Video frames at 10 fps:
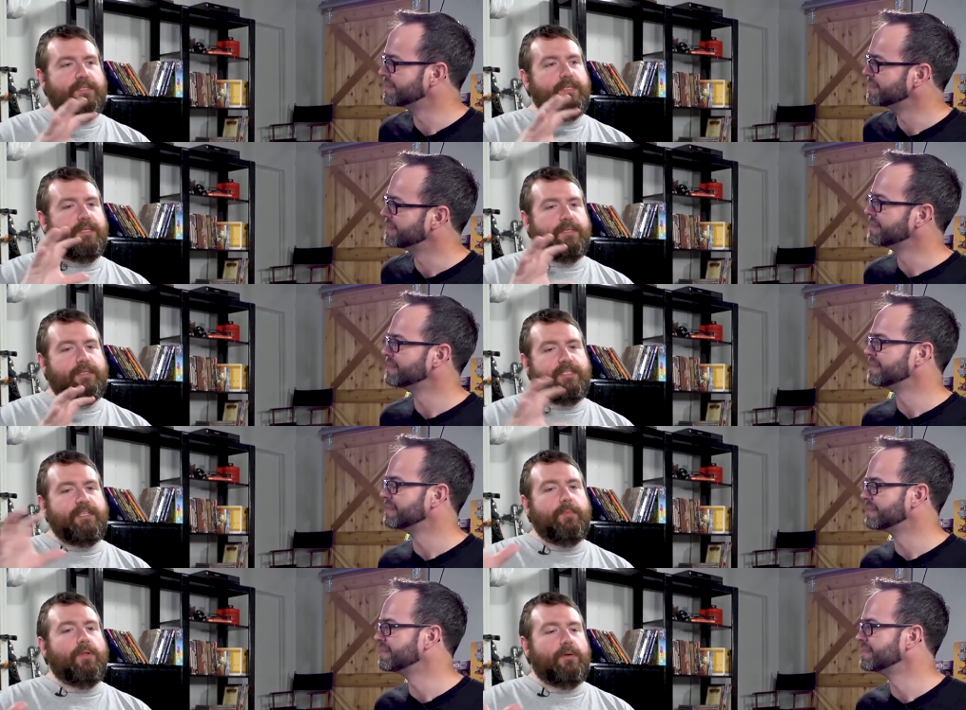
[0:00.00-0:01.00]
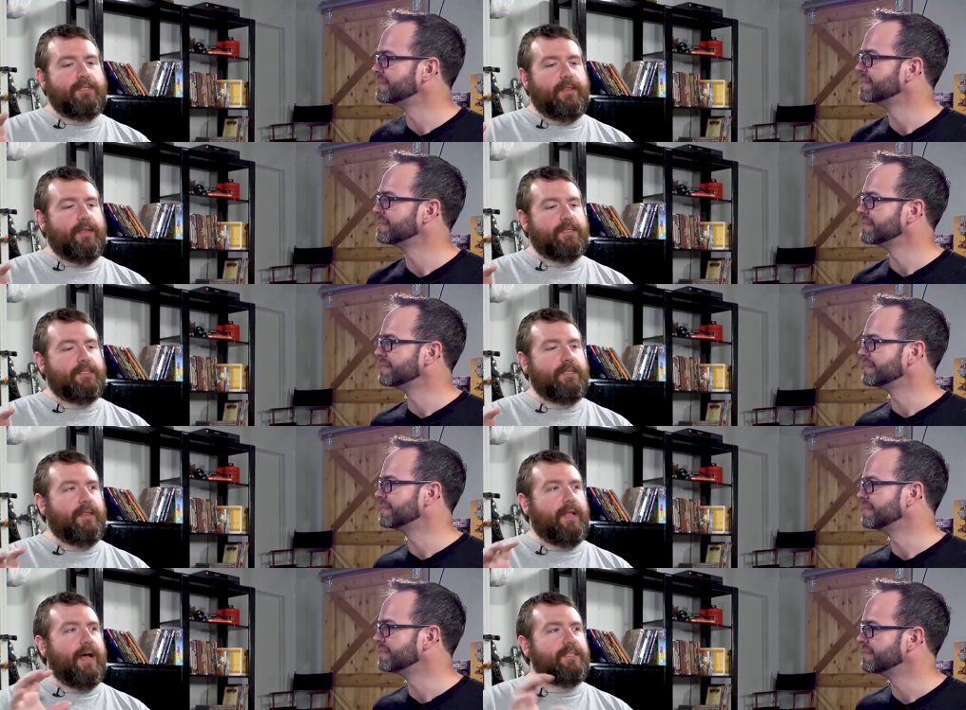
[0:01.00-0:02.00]
Speaker 1: a, is similar to this,
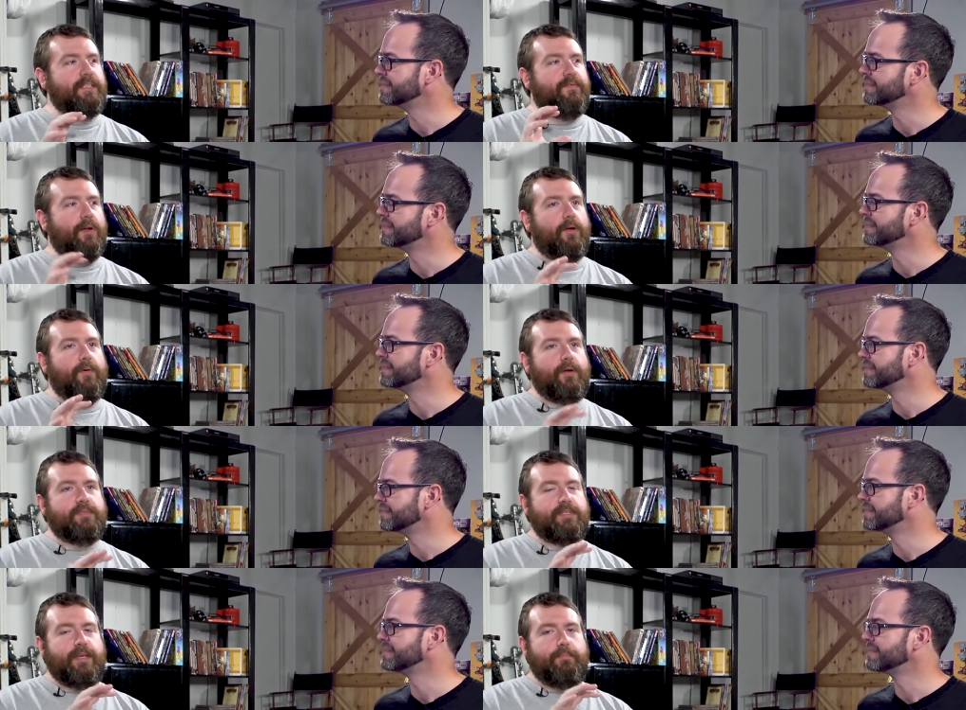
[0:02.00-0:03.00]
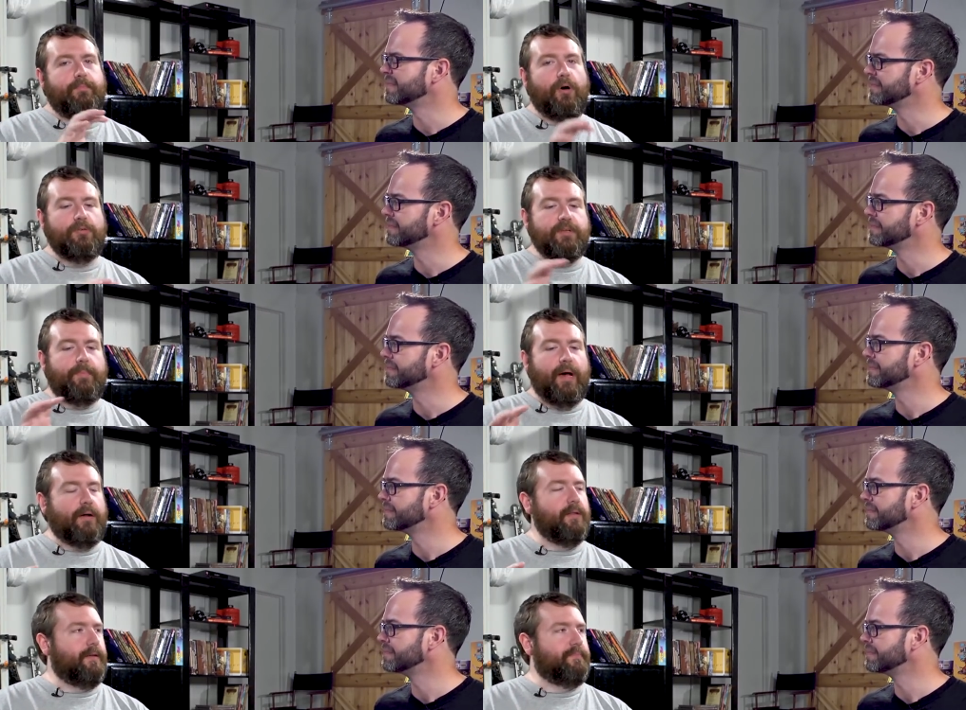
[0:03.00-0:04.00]
in that I see Forgotten Realms as a
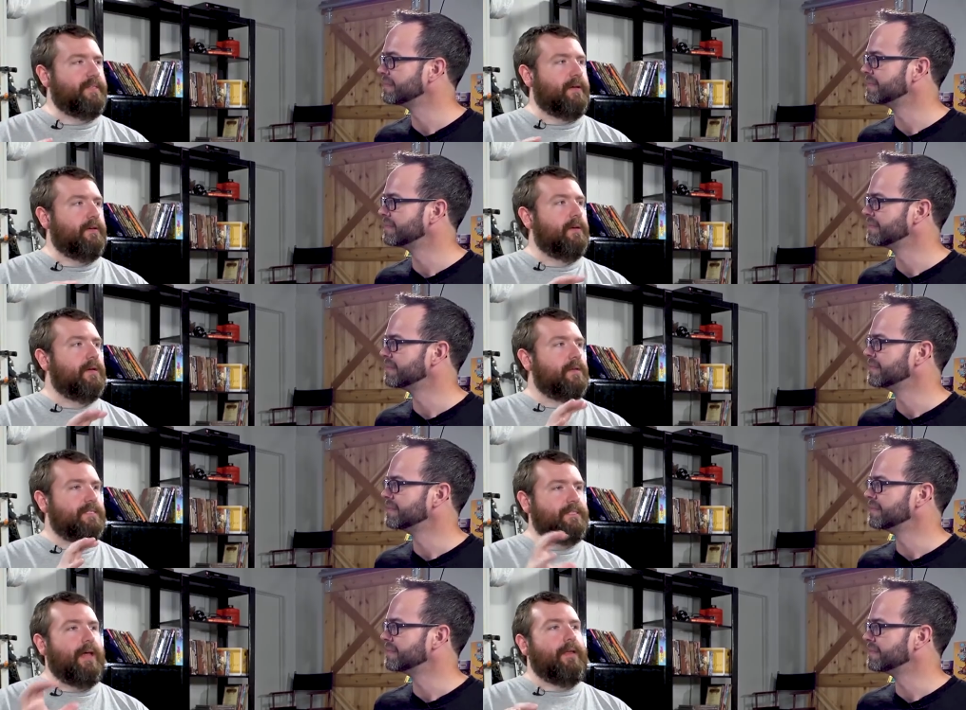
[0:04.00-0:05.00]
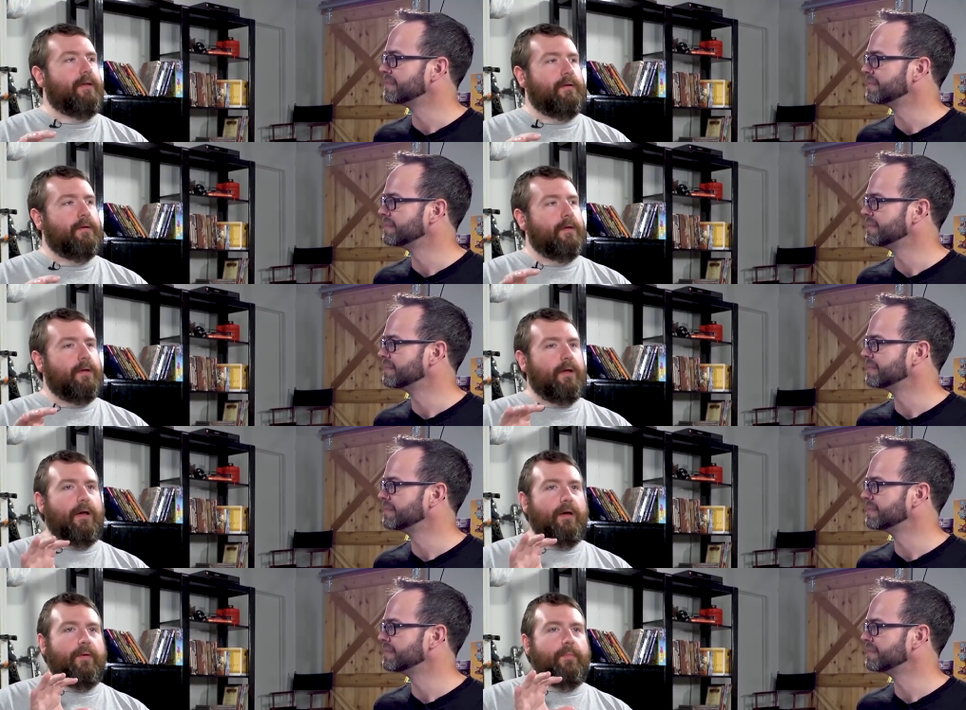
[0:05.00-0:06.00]
post-apocalyptic setting.
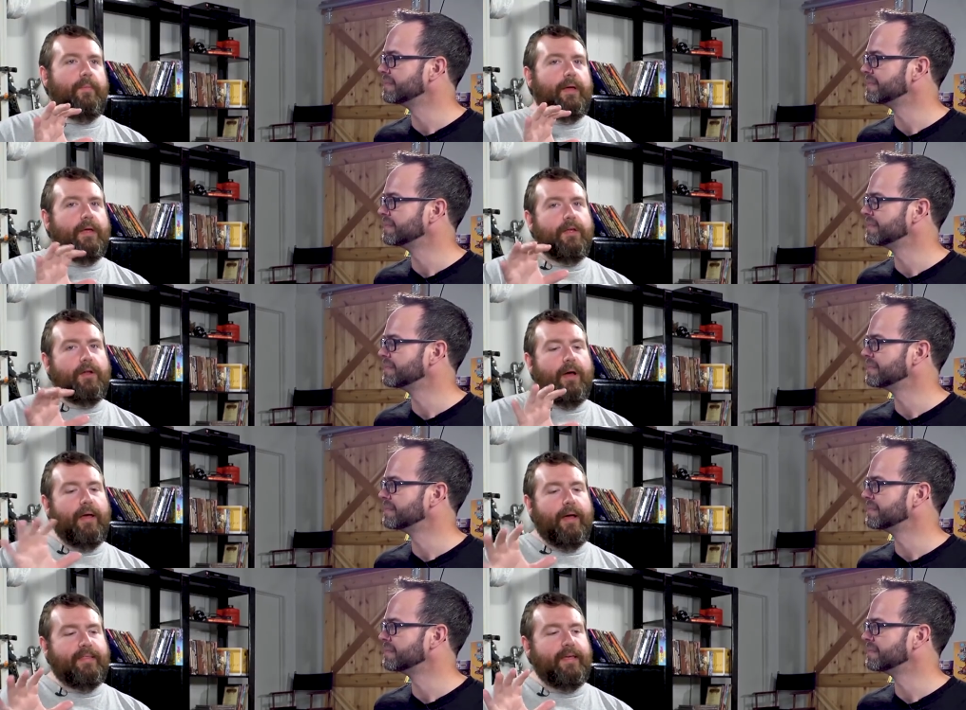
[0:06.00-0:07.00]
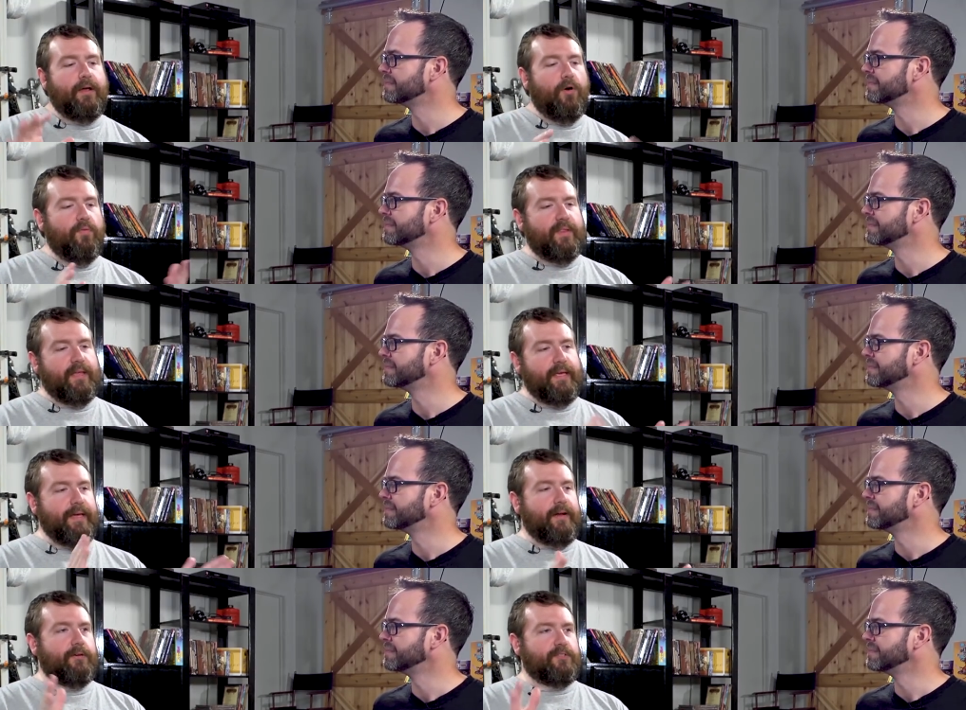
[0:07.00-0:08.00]
Um, you know, I, I think over the
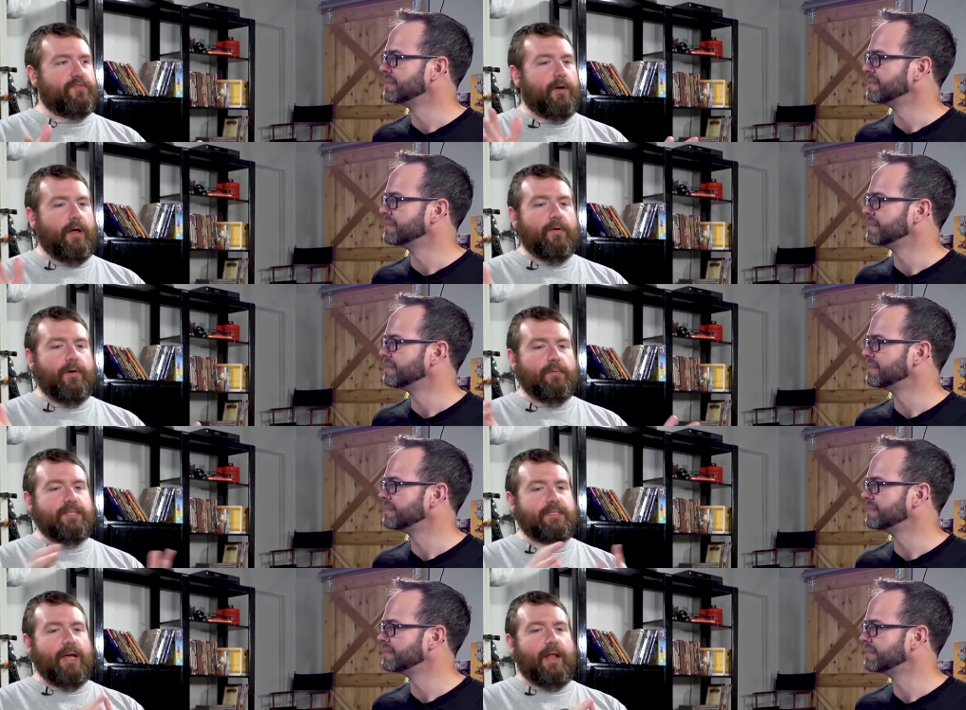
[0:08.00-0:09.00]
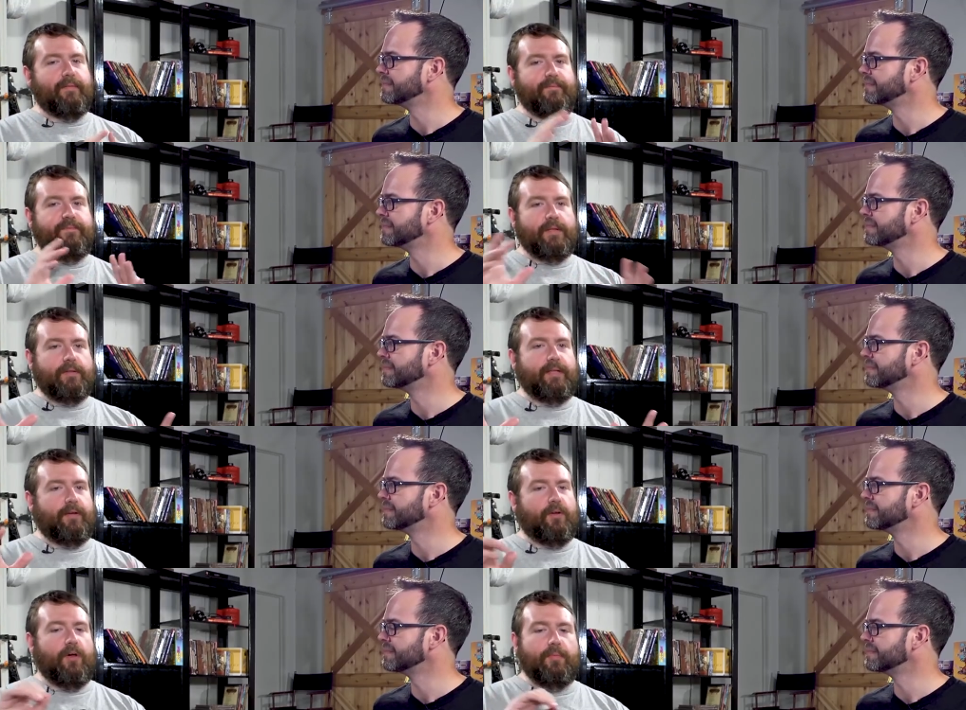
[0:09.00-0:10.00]
years, Forgotten Realms has gotten filled
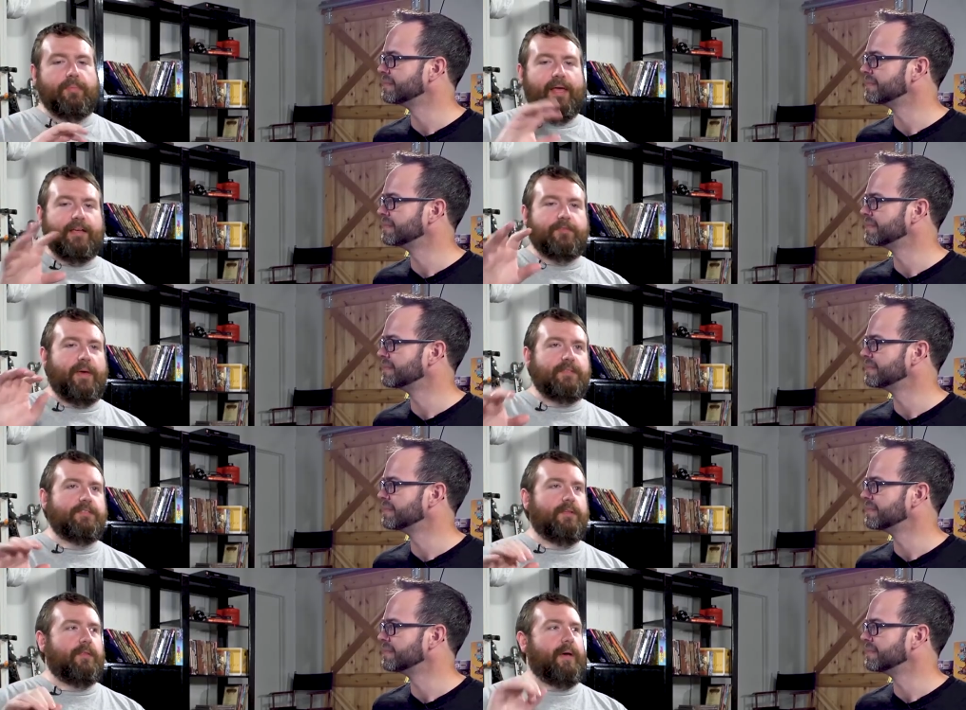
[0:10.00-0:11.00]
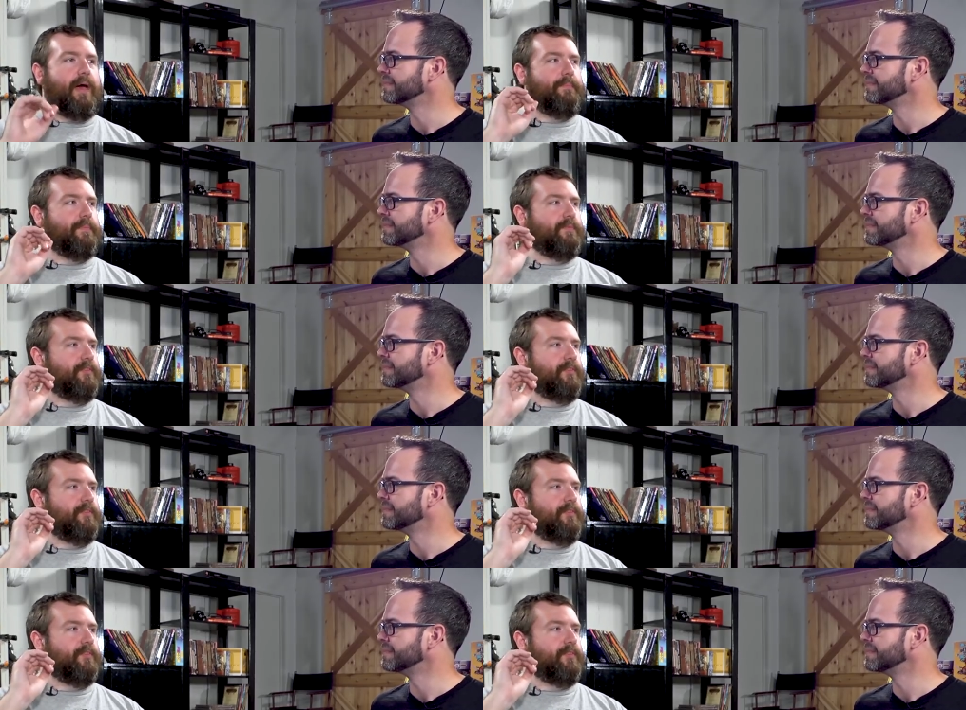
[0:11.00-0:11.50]
in, and all the blank spaces on the map,